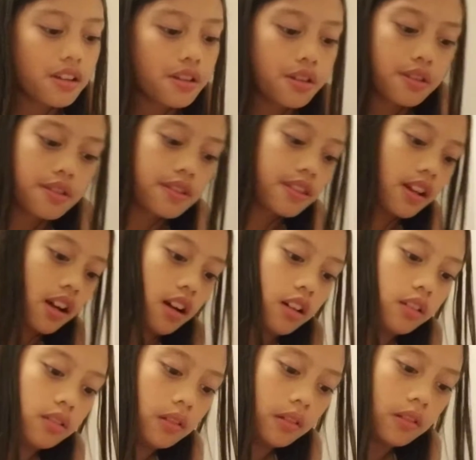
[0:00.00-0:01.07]
So,
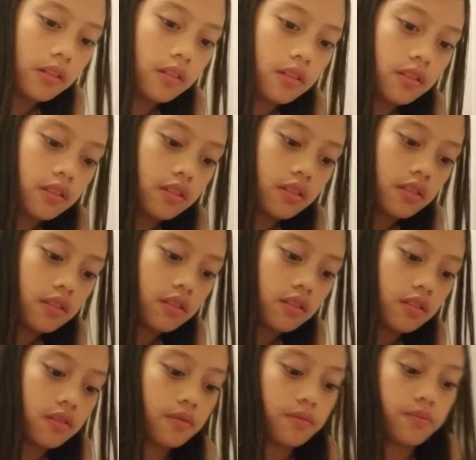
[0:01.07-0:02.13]

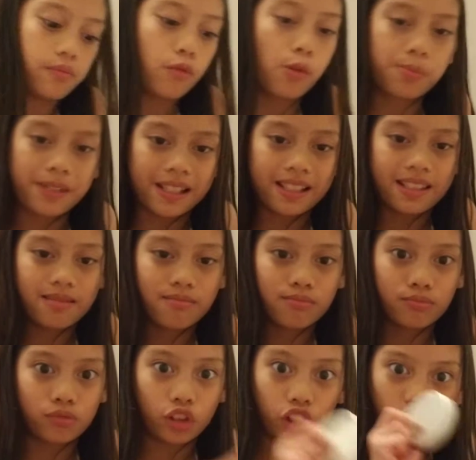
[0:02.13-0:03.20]
whoopsies,
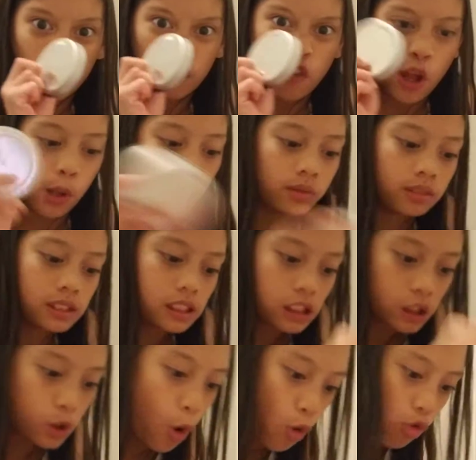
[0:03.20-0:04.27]
a wood bill.
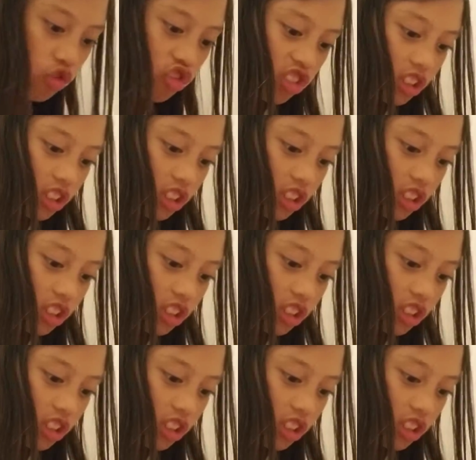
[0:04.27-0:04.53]
Oof.